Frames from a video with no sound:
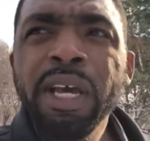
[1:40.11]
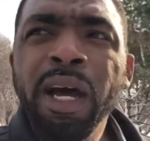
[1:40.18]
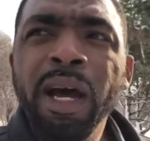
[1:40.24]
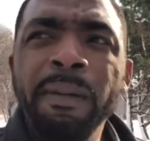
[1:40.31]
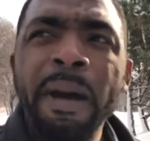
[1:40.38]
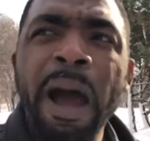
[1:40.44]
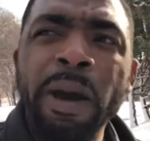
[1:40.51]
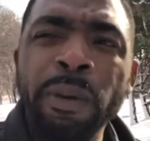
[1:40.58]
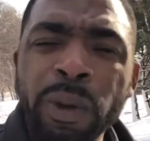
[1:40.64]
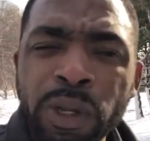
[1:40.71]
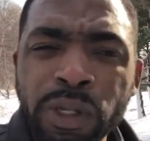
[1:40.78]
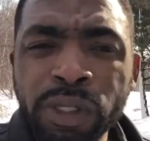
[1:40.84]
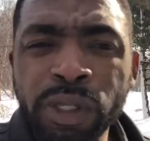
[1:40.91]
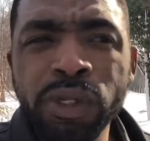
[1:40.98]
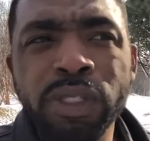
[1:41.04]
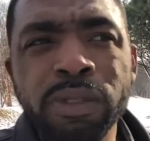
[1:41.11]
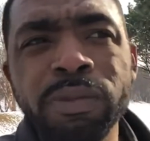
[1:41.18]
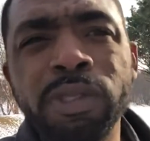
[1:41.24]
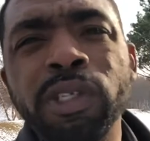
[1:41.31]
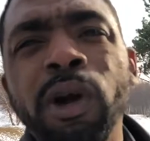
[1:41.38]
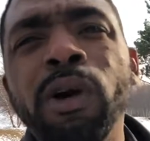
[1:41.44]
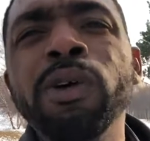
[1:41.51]
I will use some
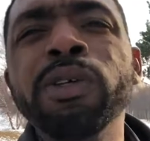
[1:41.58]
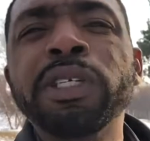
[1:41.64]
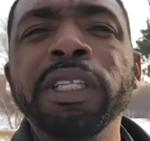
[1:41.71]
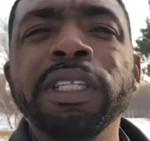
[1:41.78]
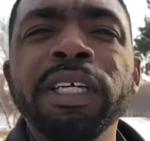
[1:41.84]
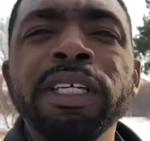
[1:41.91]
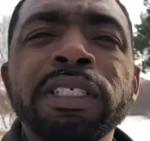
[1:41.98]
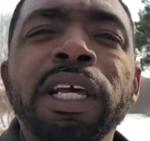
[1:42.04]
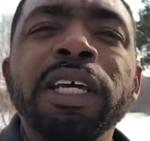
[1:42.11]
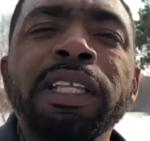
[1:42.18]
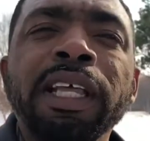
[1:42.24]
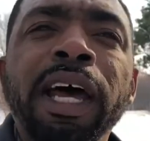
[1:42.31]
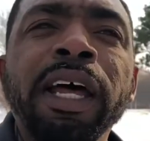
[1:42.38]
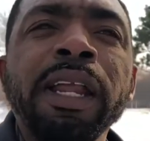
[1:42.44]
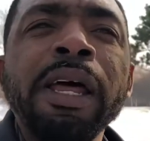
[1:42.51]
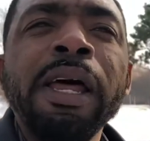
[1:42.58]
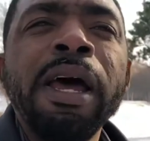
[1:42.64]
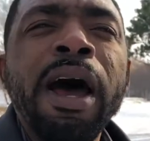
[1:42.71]
circles and things like that.